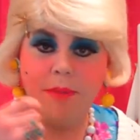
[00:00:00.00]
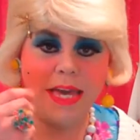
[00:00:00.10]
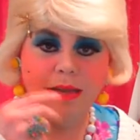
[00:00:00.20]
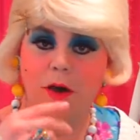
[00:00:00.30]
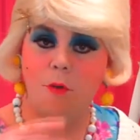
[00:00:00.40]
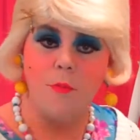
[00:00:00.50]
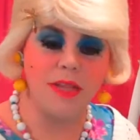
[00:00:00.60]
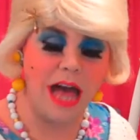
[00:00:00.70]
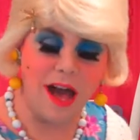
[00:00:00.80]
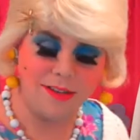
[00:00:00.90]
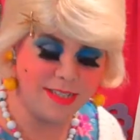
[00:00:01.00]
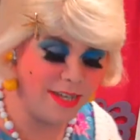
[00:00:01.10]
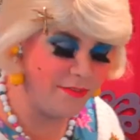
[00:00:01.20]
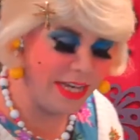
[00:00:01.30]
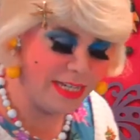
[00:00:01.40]
big old blocks
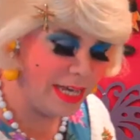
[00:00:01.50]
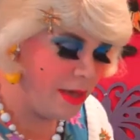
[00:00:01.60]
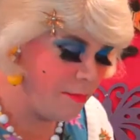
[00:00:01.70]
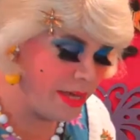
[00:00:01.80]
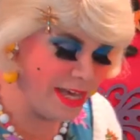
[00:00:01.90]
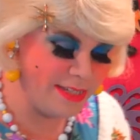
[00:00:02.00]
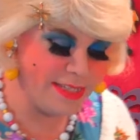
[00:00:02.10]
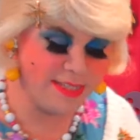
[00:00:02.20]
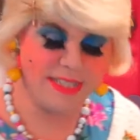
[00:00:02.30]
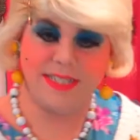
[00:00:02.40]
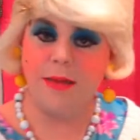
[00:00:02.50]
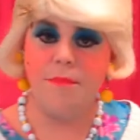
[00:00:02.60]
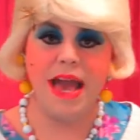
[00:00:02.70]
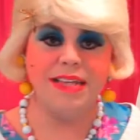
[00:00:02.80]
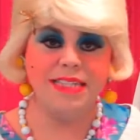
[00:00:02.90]
of it because it's just the
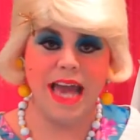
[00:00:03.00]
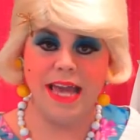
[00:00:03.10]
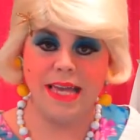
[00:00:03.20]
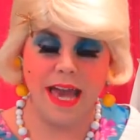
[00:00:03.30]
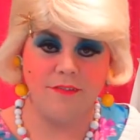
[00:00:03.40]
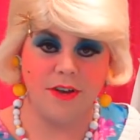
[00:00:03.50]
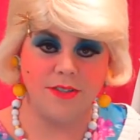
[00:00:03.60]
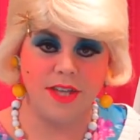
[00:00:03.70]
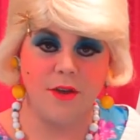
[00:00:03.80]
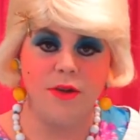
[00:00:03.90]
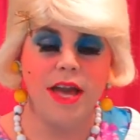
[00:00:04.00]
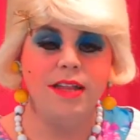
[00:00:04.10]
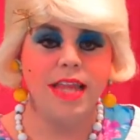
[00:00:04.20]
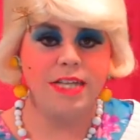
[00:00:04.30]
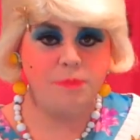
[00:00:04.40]
best cake ever. So
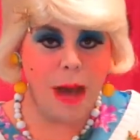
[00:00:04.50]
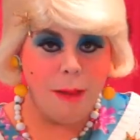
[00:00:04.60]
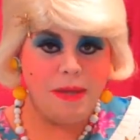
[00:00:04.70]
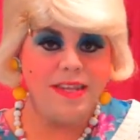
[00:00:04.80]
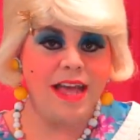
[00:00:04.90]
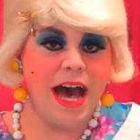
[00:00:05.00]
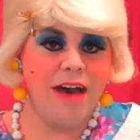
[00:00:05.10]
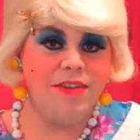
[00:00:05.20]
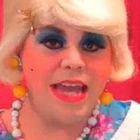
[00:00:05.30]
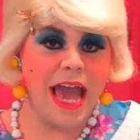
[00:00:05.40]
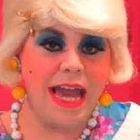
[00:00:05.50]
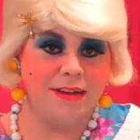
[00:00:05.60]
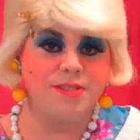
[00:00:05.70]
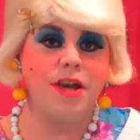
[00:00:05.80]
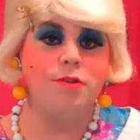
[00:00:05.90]
let's pop it in the oven
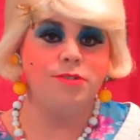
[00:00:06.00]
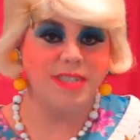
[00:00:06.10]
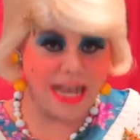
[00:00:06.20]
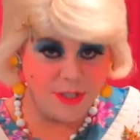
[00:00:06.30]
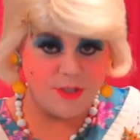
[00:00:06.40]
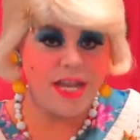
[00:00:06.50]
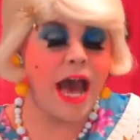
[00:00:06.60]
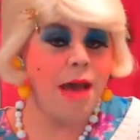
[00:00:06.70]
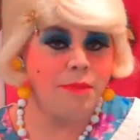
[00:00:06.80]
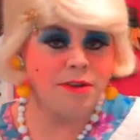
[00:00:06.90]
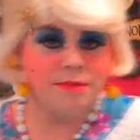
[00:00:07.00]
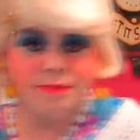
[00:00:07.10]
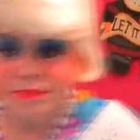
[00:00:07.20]
now. So set your timer.